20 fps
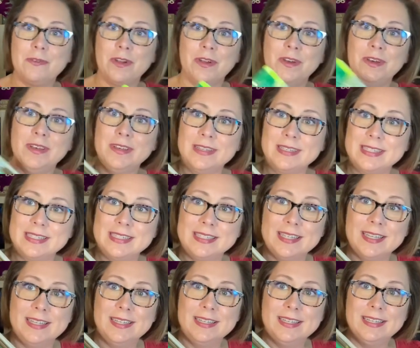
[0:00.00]
hooks.
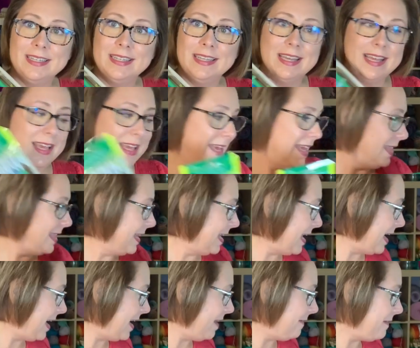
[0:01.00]
And then
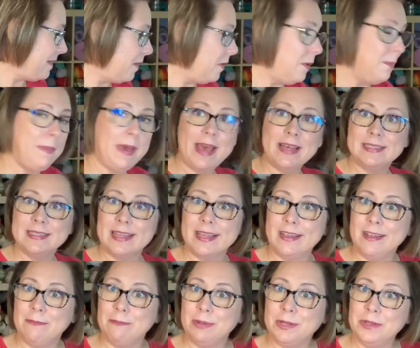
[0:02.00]
I have a whole basket
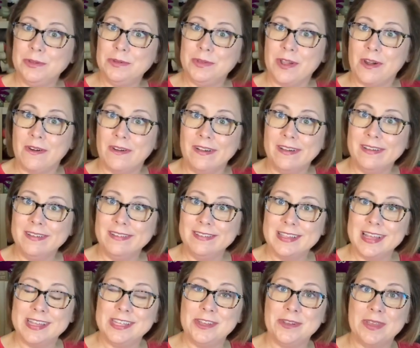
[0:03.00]
of blue yarn
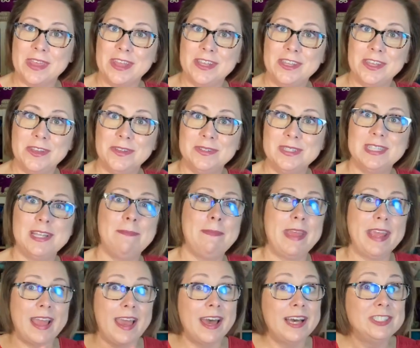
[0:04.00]
that you can use to
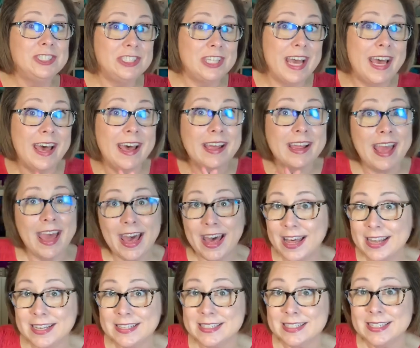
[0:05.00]
make hashtag
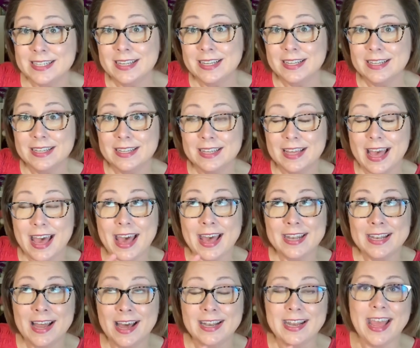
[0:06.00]
hats, hat
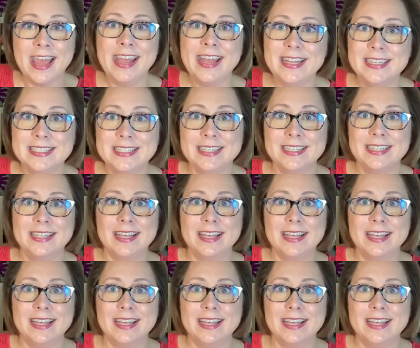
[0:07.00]
not hate.